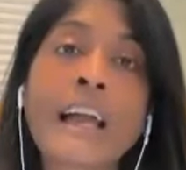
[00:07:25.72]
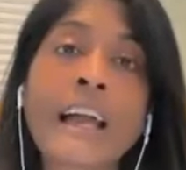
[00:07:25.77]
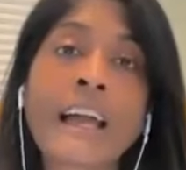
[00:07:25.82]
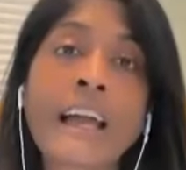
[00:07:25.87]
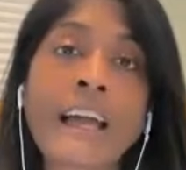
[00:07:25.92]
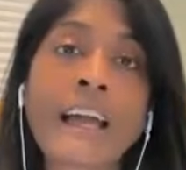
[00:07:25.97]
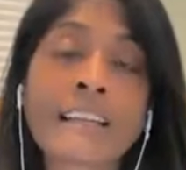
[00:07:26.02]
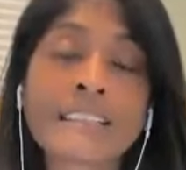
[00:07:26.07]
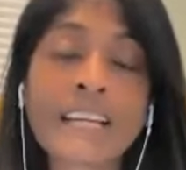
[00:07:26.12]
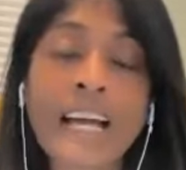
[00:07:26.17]

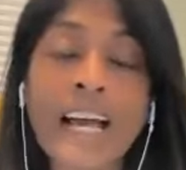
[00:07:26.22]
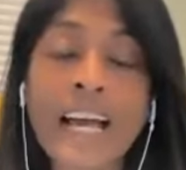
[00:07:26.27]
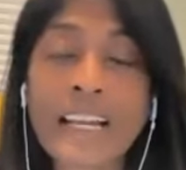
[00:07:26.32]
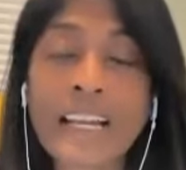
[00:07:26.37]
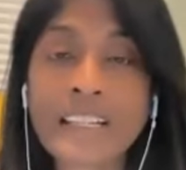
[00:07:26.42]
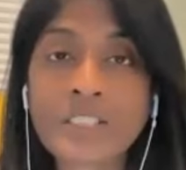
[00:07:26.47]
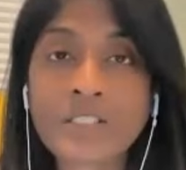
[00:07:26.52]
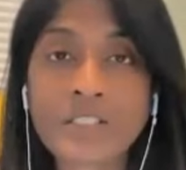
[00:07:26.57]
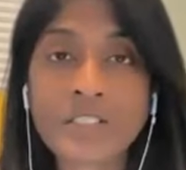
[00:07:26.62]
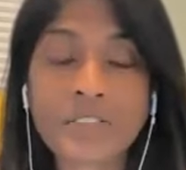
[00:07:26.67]
and
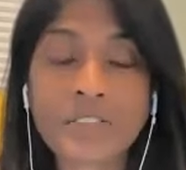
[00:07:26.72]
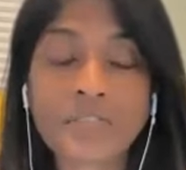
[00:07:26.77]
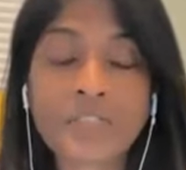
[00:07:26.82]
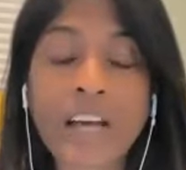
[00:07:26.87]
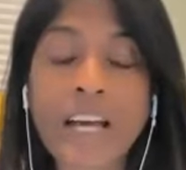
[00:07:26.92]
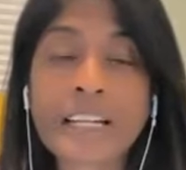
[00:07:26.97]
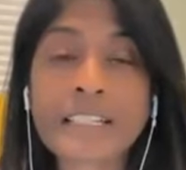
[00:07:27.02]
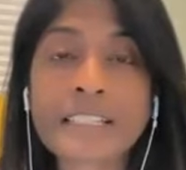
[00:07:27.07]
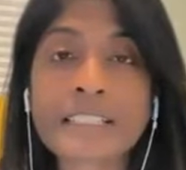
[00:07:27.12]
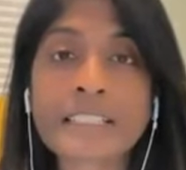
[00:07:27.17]
added to the
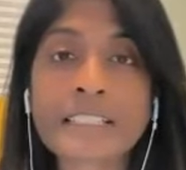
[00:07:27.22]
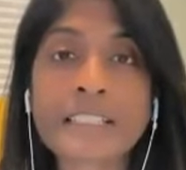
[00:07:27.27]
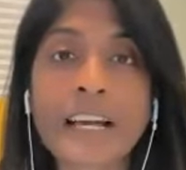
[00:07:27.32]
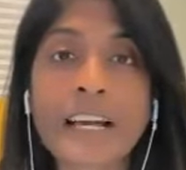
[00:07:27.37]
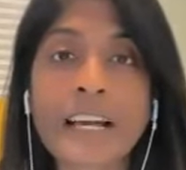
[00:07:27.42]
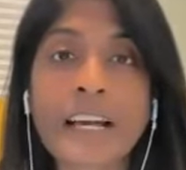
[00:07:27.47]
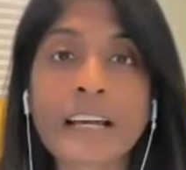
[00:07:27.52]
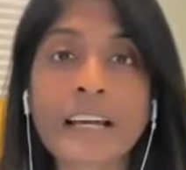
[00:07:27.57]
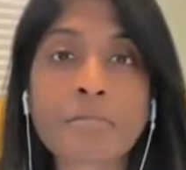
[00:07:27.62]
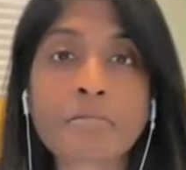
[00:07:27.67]
fact
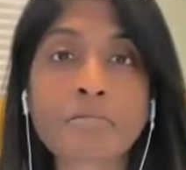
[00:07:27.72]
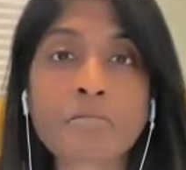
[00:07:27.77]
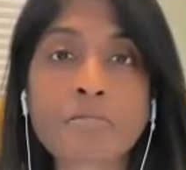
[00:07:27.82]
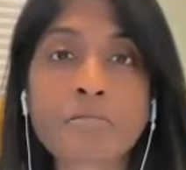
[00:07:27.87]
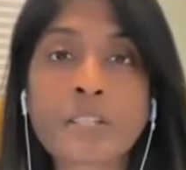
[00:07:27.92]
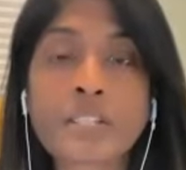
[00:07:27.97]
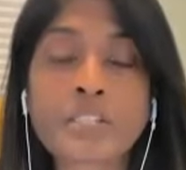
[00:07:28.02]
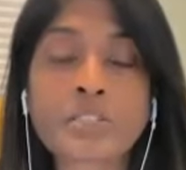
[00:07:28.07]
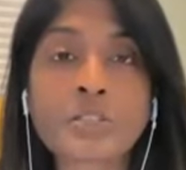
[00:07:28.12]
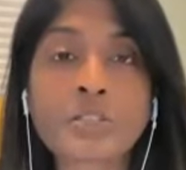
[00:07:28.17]
that
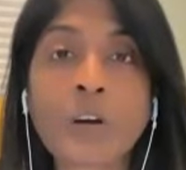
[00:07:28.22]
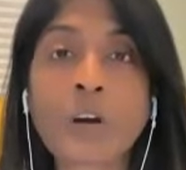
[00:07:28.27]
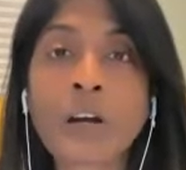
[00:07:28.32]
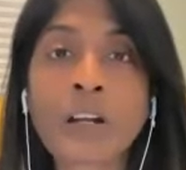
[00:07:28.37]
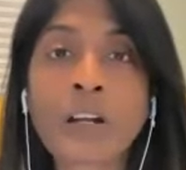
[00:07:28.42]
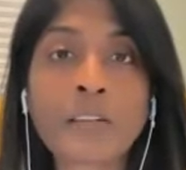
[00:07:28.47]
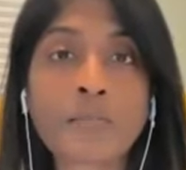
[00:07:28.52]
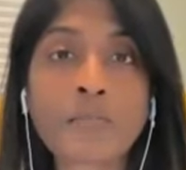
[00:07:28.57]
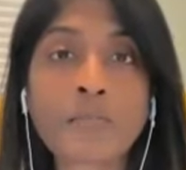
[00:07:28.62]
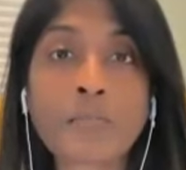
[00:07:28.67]
there's
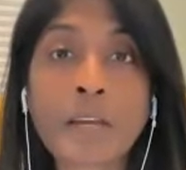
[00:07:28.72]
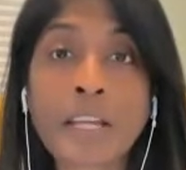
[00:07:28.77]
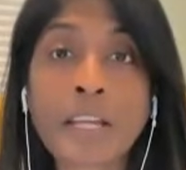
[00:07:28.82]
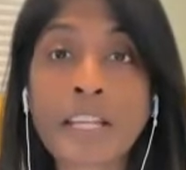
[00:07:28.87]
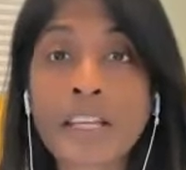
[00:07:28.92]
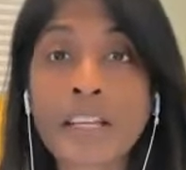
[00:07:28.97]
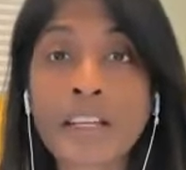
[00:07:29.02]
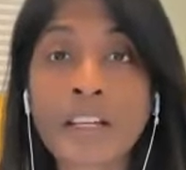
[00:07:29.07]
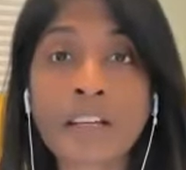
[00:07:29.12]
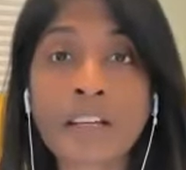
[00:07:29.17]
not
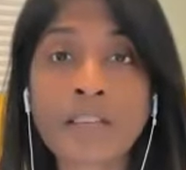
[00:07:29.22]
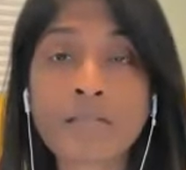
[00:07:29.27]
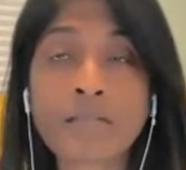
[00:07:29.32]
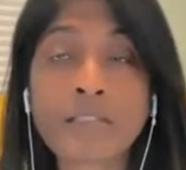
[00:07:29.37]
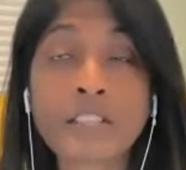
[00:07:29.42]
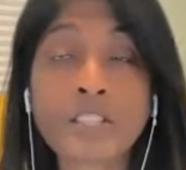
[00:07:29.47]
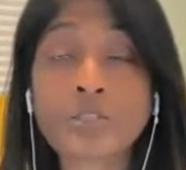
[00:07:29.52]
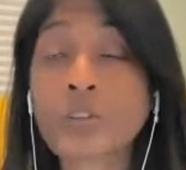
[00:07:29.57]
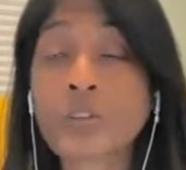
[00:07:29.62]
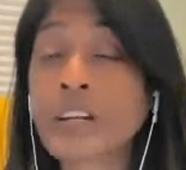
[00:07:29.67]

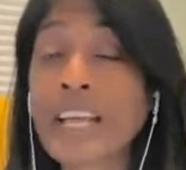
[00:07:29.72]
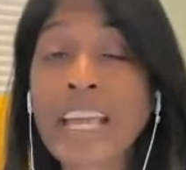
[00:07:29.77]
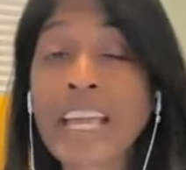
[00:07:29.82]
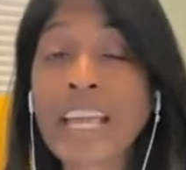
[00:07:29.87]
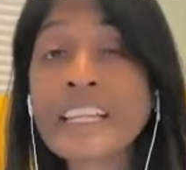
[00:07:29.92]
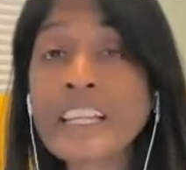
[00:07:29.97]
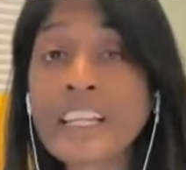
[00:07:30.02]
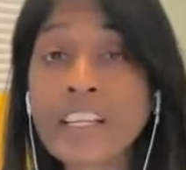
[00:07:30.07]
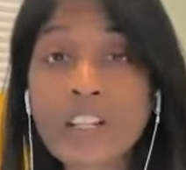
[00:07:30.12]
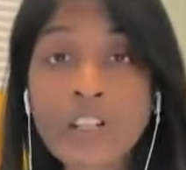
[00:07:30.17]

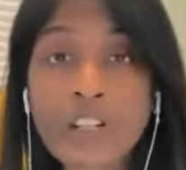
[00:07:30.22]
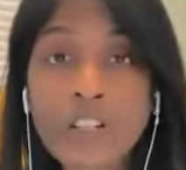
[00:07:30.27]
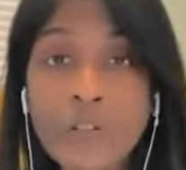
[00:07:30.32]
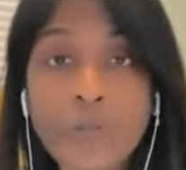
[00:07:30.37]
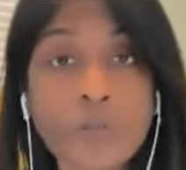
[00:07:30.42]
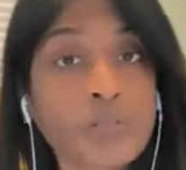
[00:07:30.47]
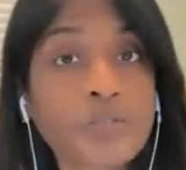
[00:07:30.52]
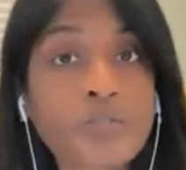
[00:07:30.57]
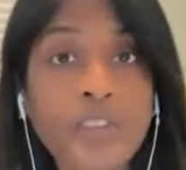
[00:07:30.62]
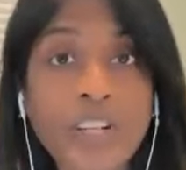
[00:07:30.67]
any
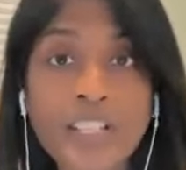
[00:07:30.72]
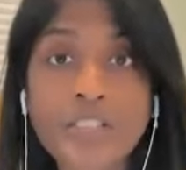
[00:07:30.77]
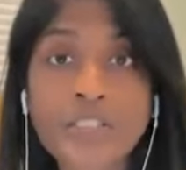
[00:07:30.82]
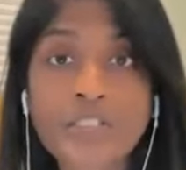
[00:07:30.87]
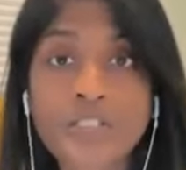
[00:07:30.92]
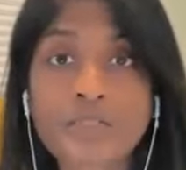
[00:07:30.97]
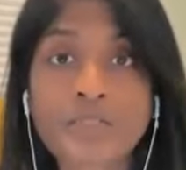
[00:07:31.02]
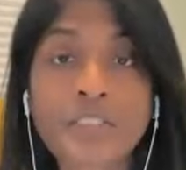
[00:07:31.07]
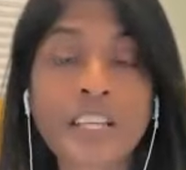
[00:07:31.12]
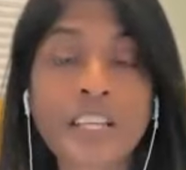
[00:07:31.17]
close
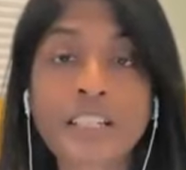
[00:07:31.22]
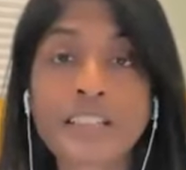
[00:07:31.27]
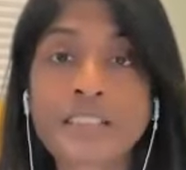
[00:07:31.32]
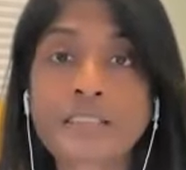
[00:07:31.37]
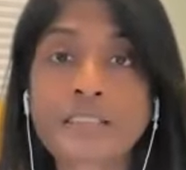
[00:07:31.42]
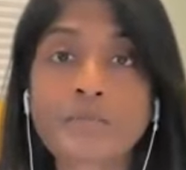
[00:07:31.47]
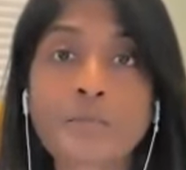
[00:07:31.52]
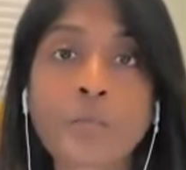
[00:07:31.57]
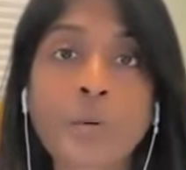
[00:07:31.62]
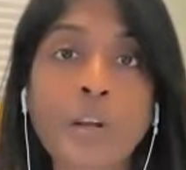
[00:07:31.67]
friends of
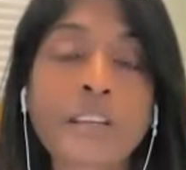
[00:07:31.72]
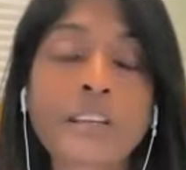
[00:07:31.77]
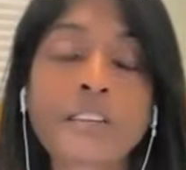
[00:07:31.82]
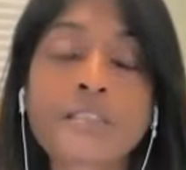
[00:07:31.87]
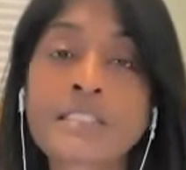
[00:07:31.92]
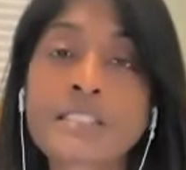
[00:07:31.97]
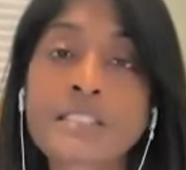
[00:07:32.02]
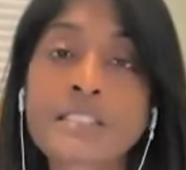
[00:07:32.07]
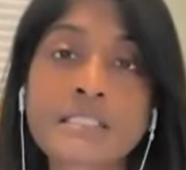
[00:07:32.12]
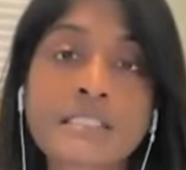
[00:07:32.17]
his. One of the
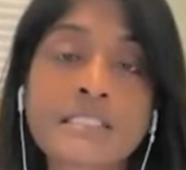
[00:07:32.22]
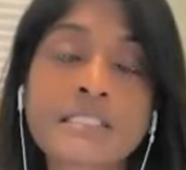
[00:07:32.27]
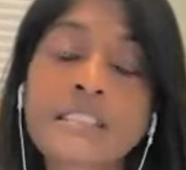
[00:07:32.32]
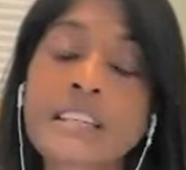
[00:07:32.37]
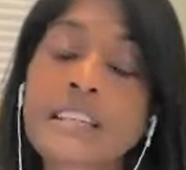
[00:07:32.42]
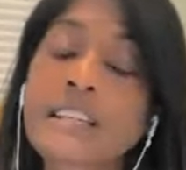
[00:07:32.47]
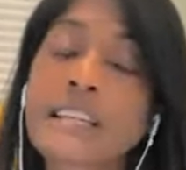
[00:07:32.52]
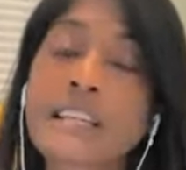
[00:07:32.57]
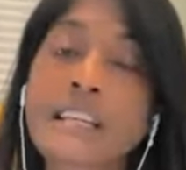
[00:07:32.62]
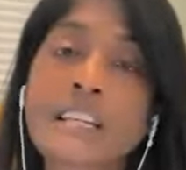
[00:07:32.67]
reasons
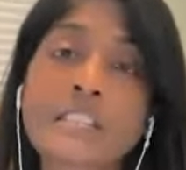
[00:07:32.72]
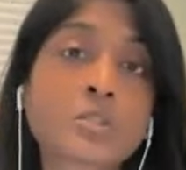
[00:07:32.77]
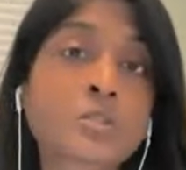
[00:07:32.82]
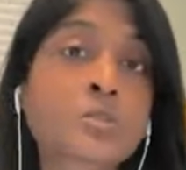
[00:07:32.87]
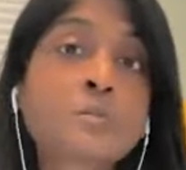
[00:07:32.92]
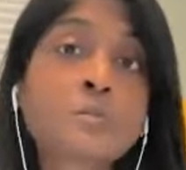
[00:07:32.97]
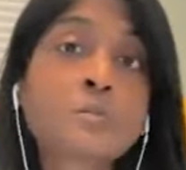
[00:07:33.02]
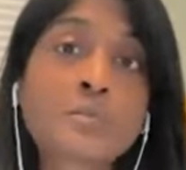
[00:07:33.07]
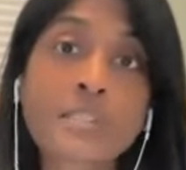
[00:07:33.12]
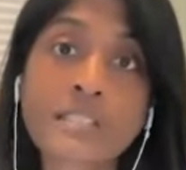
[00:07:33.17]
that he gets
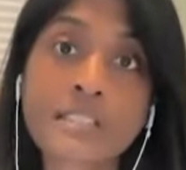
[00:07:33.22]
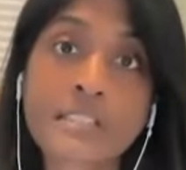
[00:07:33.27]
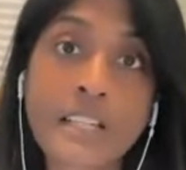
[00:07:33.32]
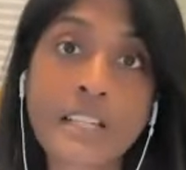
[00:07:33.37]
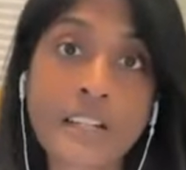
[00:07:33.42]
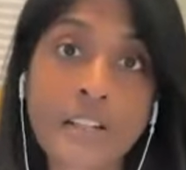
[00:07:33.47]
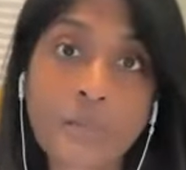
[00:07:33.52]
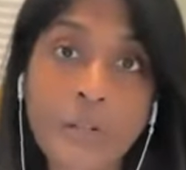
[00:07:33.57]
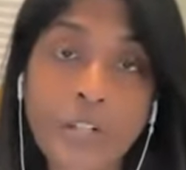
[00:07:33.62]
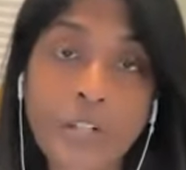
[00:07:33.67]
super
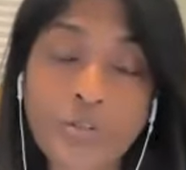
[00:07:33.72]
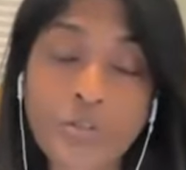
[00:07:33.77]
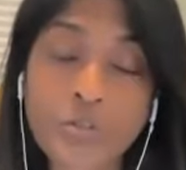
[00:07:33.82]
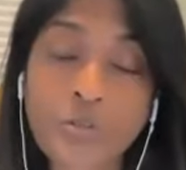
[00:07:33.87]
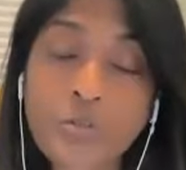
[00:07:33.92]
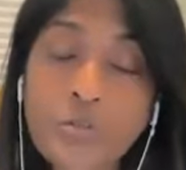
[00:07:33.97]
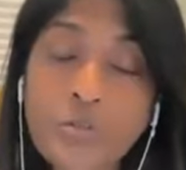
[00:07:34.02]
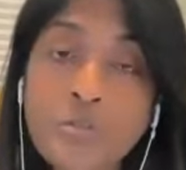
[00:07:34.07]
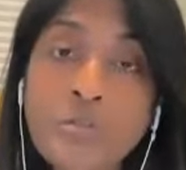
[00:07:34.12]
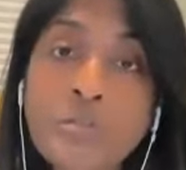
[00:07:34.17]
excited about
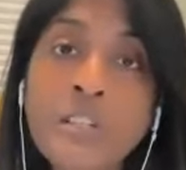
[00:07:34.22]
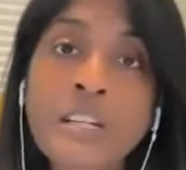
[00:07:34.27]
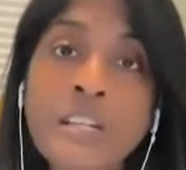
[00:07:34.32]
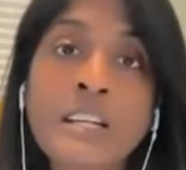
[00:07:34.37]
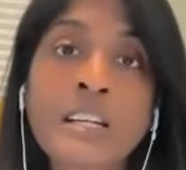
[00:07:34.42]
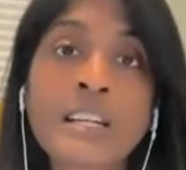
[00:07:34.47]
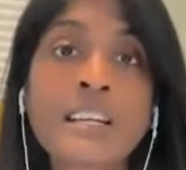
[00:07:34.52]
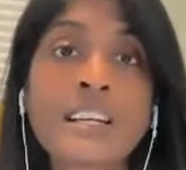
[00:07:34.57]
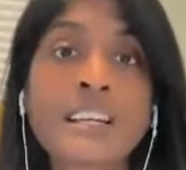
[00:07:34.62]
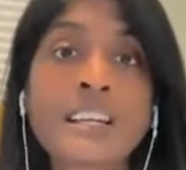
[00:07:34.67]
school
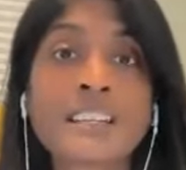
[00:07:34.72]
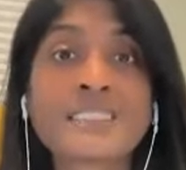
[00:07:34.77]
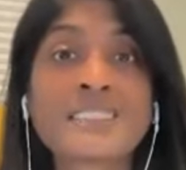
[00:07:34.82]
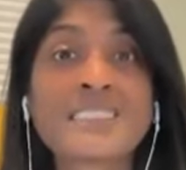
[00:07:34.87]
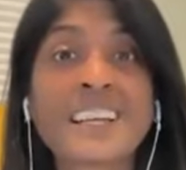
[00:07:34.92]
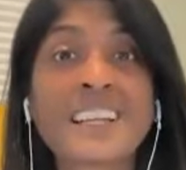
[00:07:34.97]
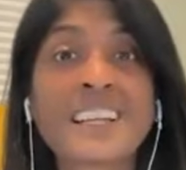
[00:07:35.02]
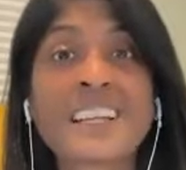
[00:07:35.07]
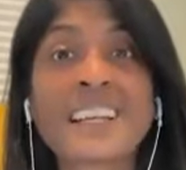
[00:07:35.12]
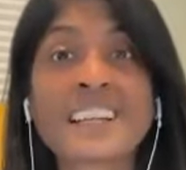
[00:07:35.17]
is
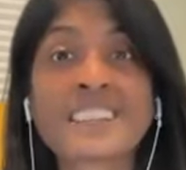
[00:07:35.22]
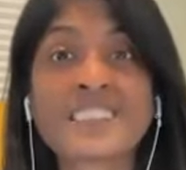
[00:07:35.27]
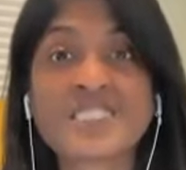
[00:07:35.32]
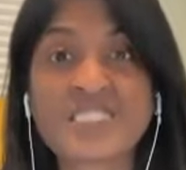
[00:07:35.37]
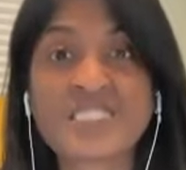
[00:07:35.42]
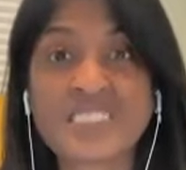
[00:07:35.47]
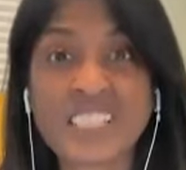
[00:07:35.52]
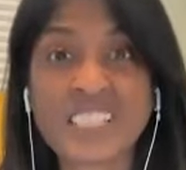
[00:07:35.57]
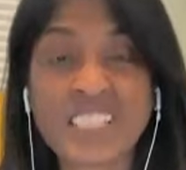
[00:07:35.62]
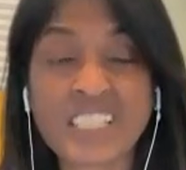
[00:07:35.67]
that he gets
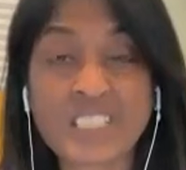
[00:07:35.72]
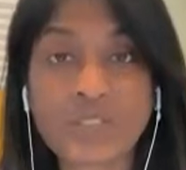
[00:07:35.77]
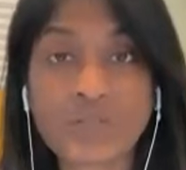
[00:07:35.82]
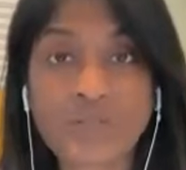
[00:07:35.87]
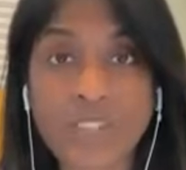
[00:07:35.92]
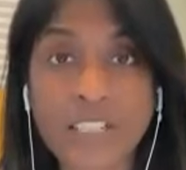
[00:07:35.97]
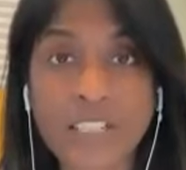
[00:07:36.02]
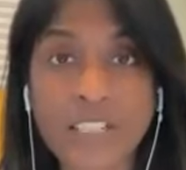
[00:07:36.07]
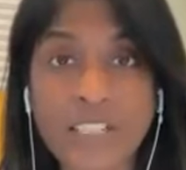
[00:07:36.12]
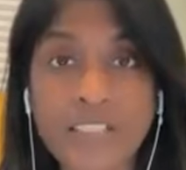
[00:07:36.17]
to see his
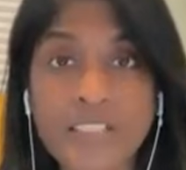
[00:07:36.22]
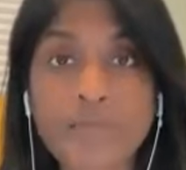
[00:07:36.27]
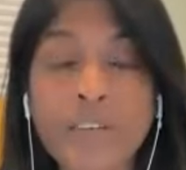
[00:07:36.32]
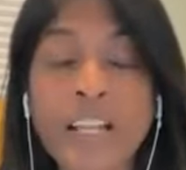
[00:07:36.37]
friends.